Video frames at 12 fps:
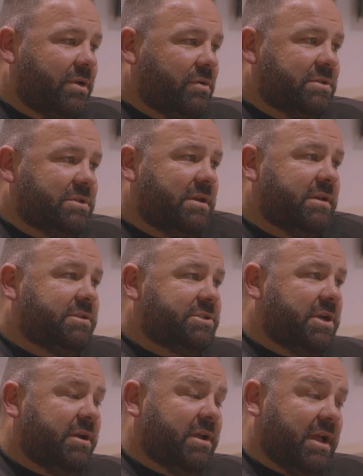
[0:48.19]
and also to
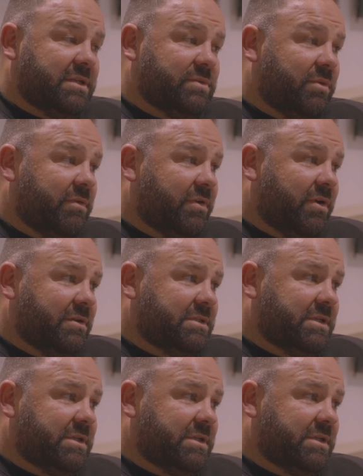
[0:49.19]
showcase what we've got.